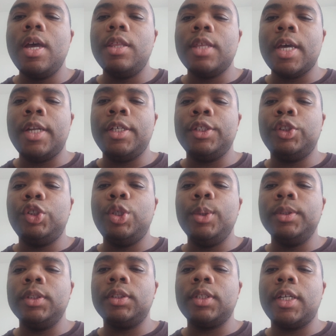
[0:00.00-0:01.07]
that is,
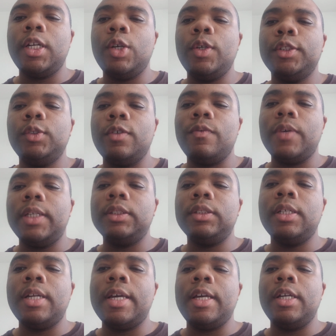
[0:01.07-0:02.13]
choosing securities to invest
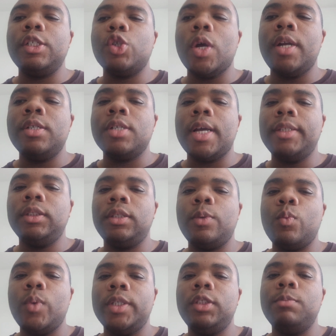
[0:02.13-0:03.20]
in and
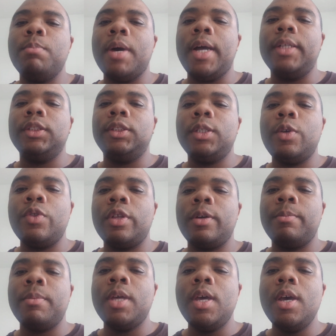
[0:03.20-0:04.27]
strategizing when to buy and sell
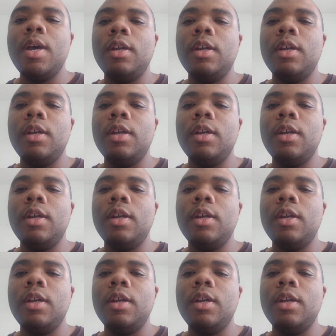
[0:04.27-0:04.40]
them,